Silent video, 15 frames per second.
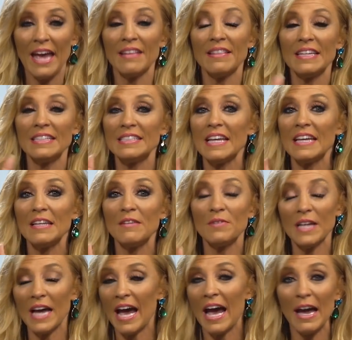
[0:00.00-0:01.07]
and they said
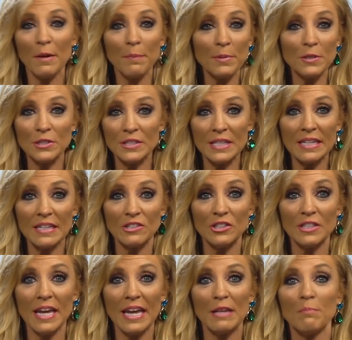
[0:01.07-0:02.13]
even a high
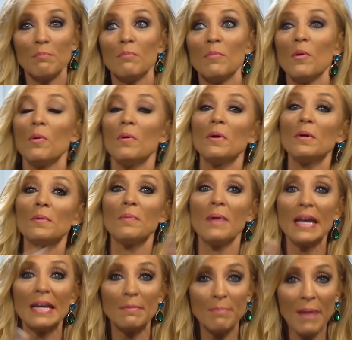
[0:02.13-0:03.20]
percentage gain more
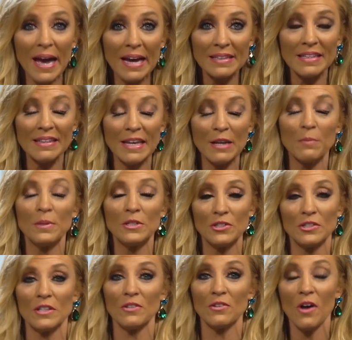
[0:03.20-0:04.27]
weight back than they
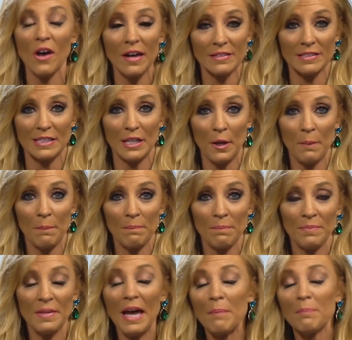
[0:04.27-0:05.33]
originally lost.
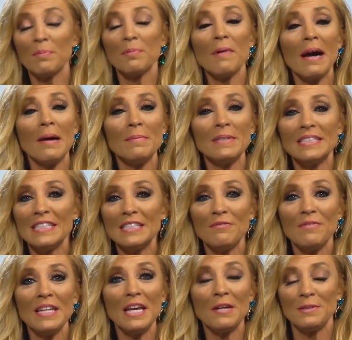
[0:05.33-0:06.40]
Now, I promise this
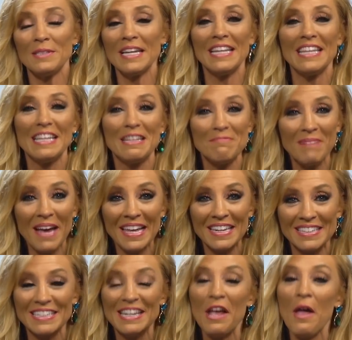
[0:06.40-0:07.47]
video is going to get
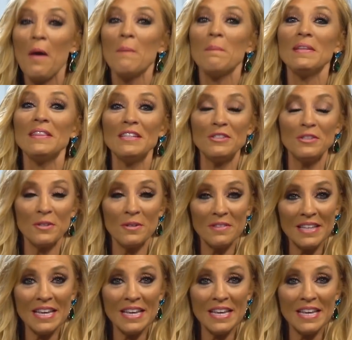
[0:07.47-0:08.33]
better, but the truth